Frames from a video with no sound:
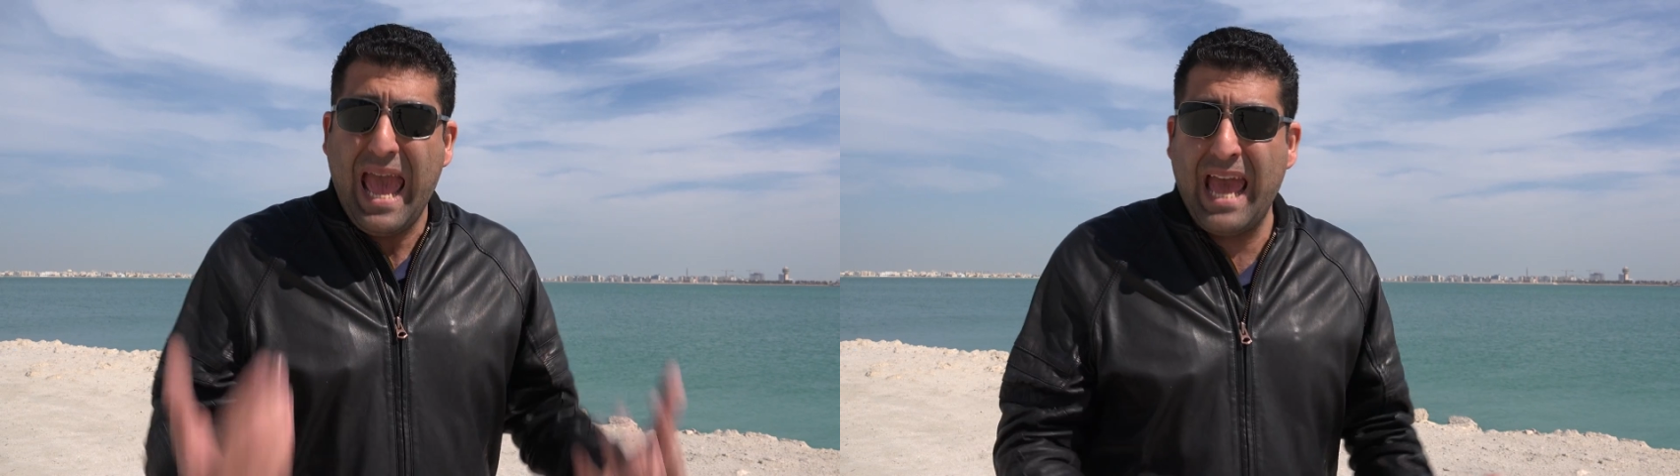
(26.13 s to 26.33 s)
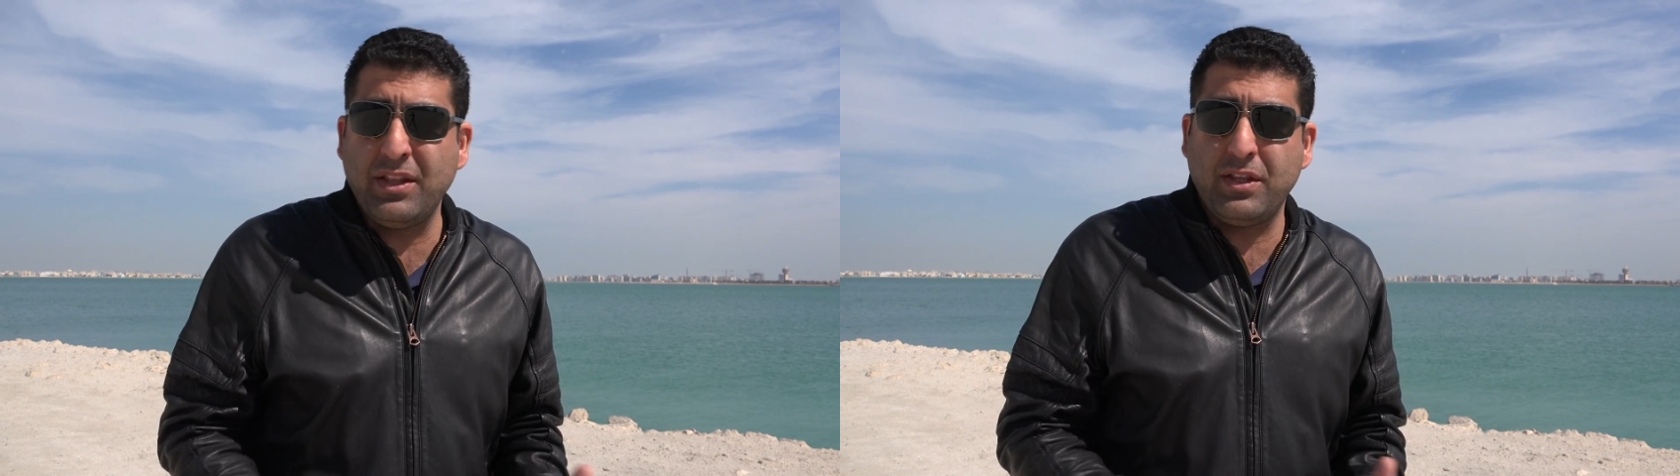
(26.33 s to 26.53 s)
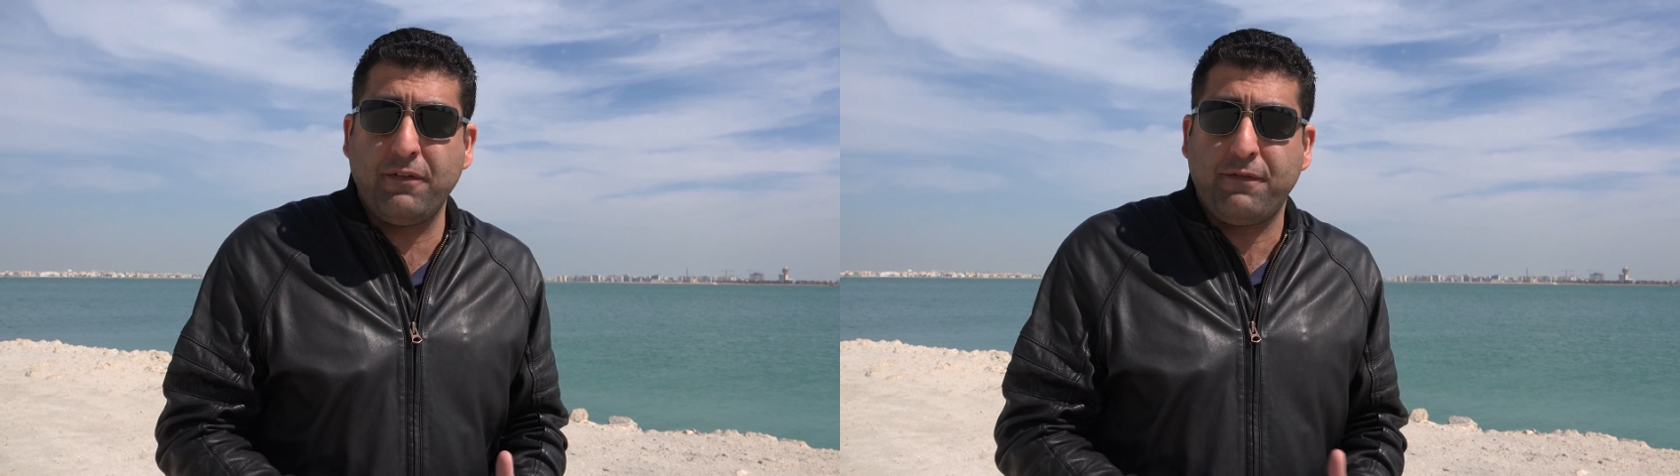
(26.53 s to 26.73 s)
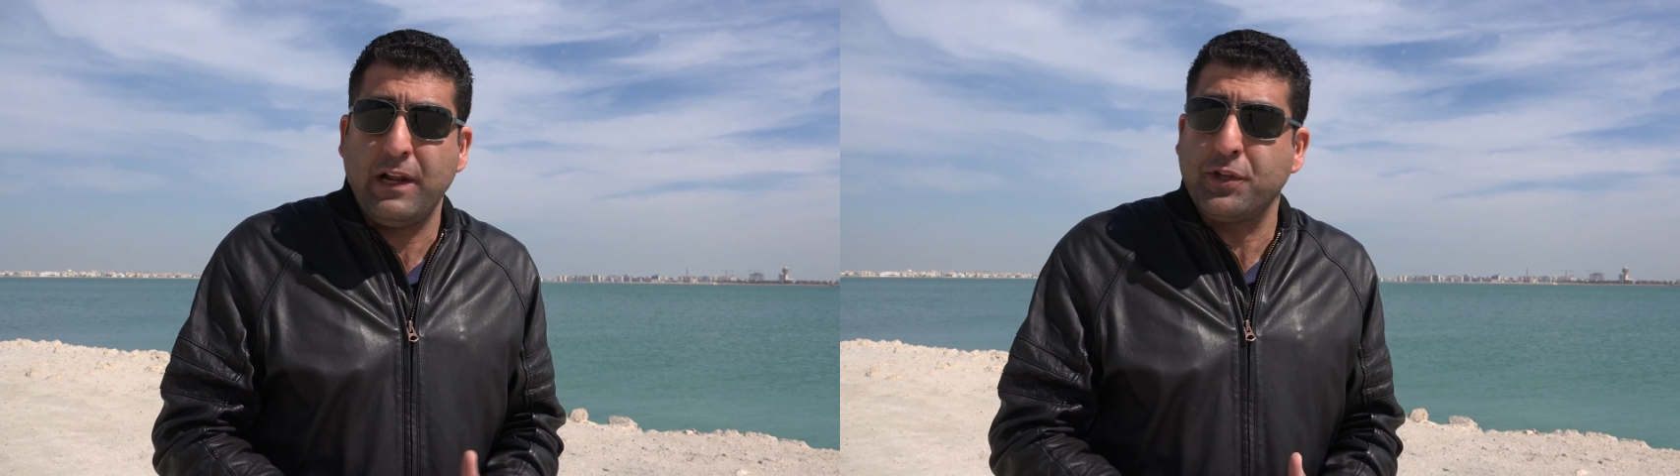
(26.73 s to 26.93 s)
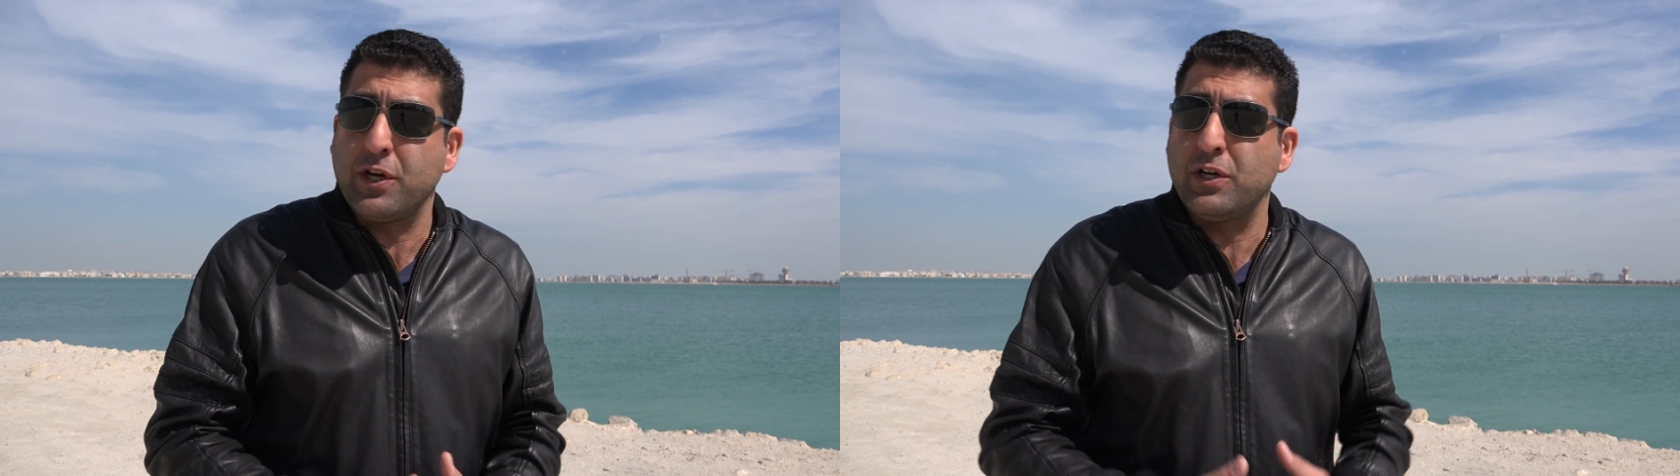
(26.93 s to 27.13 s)
ND
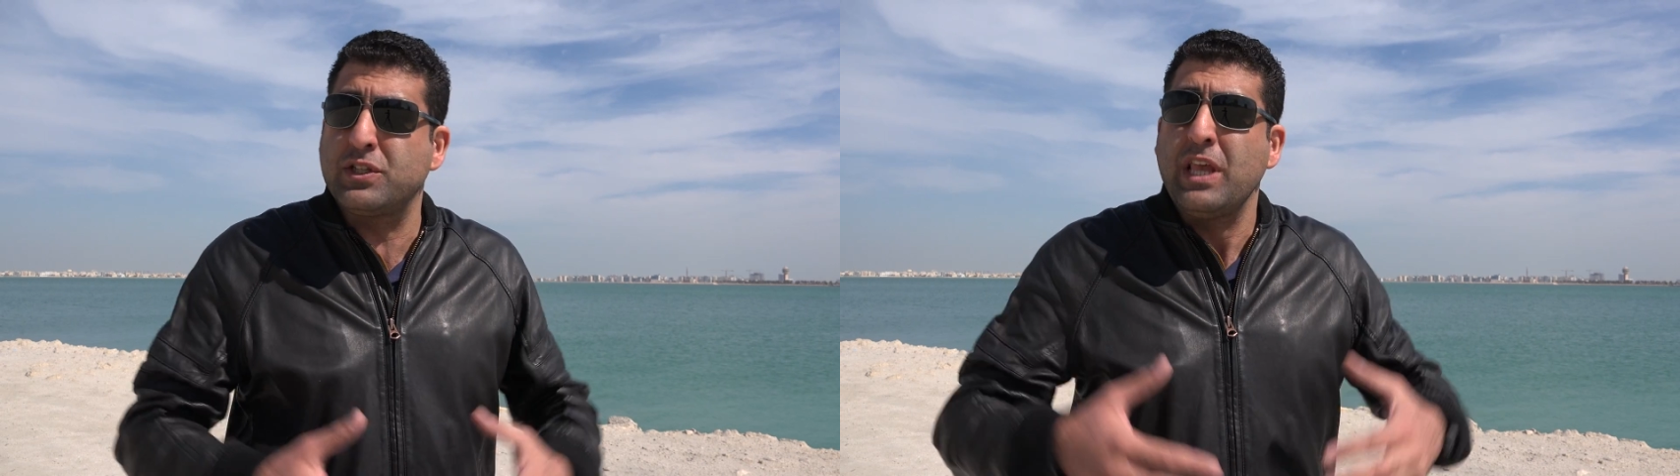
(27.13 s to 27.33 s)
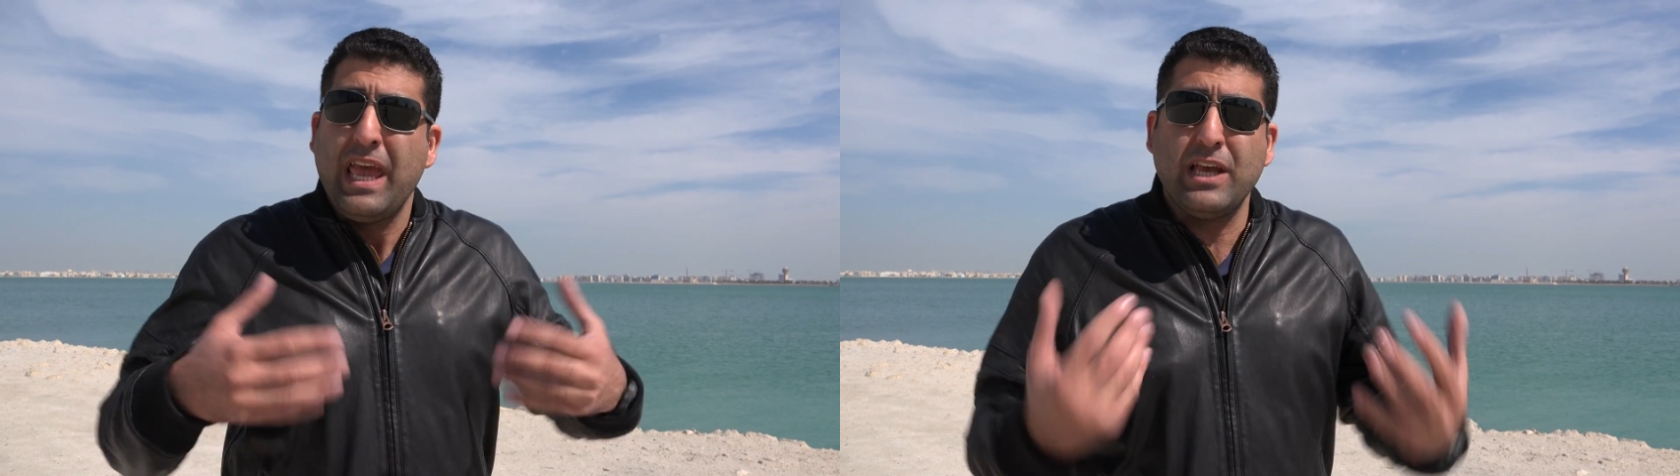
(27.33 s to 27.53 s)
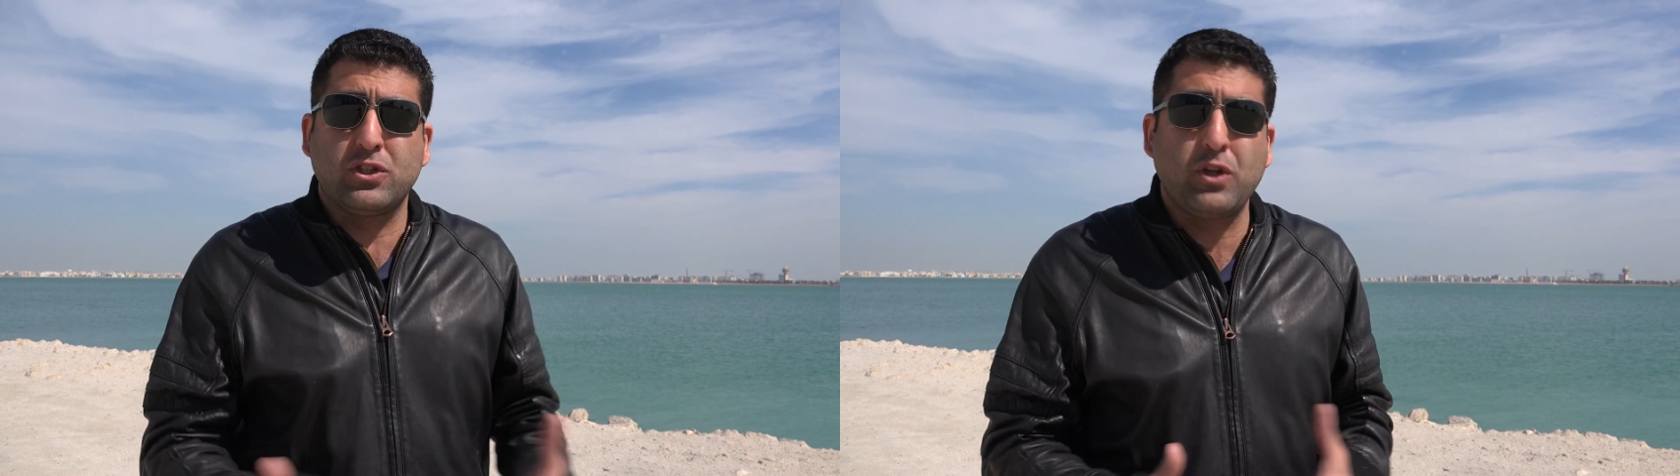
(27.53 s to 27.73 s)
filters is